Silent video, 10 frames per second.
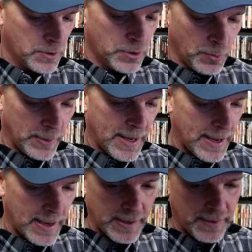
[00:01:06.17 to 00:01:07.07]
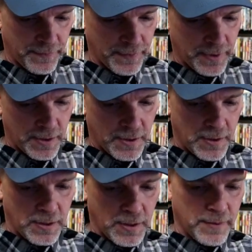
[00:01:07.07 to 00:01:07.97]
So we have
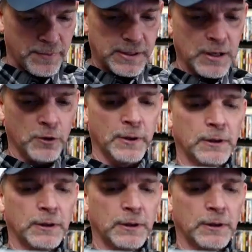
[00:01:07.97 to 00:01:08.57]
the Killer